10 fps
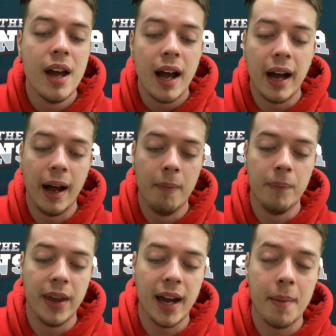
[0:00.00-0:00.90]
And
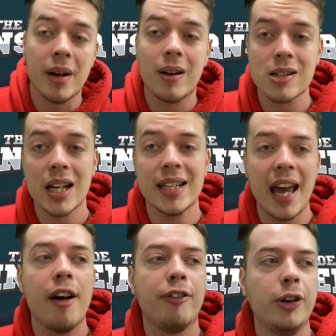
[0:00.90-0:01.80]
because I
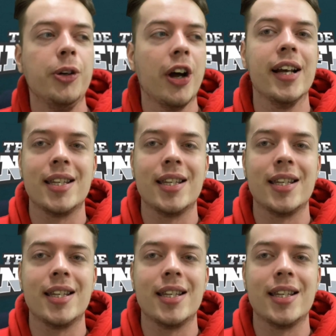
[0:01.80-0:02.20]
get a full night's